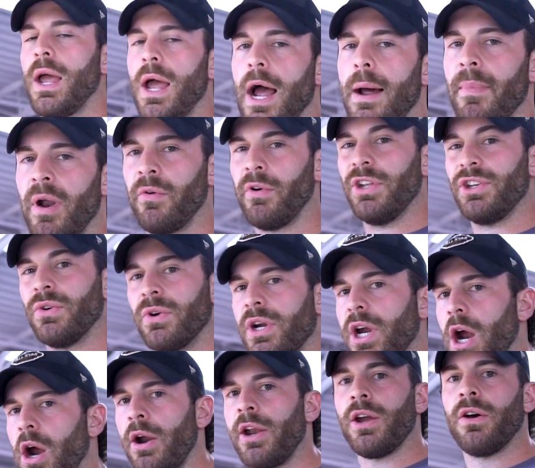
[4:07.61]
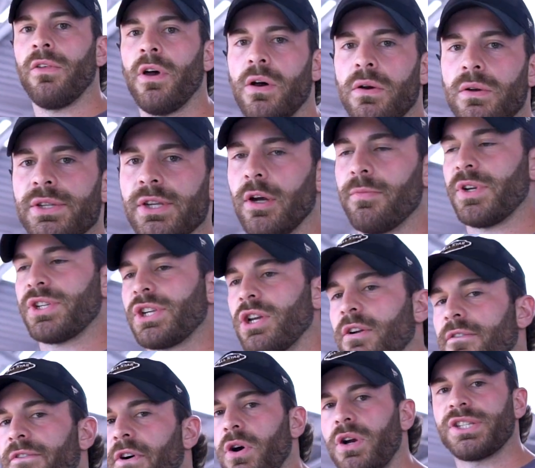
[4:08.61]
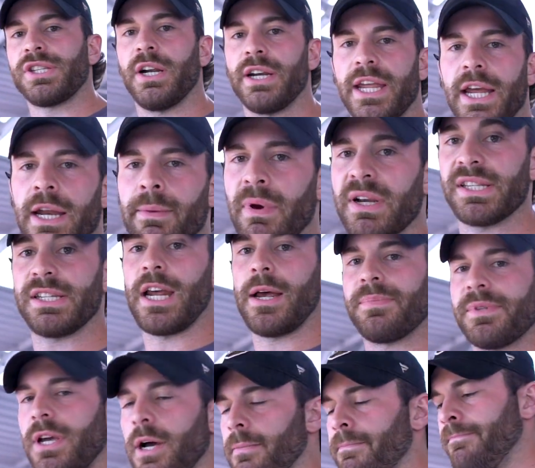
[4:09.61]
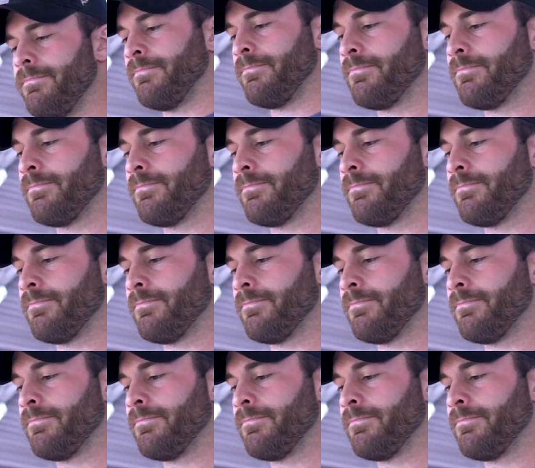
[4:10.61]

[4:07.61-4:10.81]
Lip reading: I'm not really doing cardio though, so I'm just gonna focus on getting my steps up.